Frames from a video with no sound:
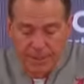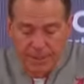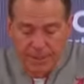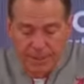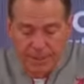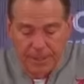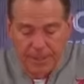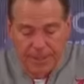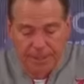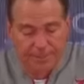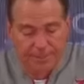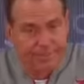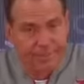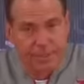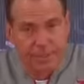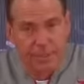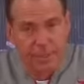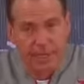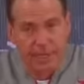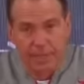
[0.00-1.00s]

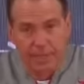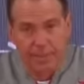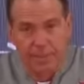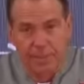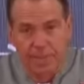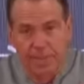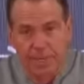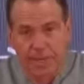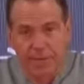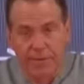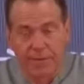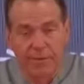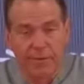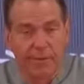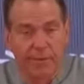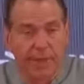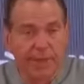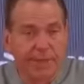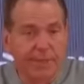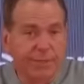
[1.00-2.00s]
It's not a competitive
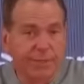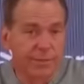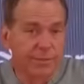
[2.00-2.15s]
advantage